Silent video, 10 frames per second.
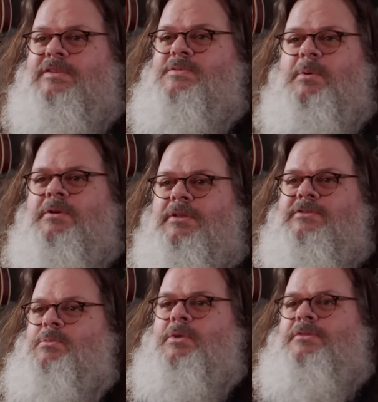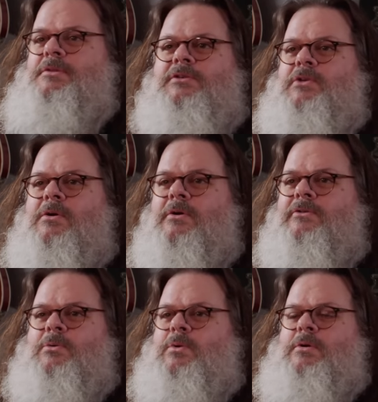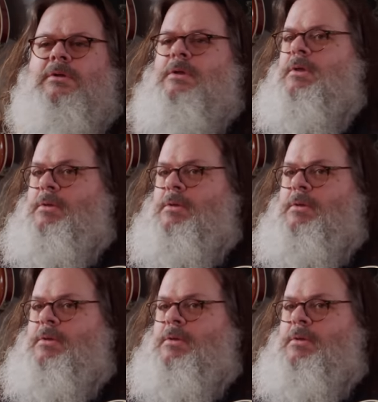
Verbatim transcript: experience with guitars or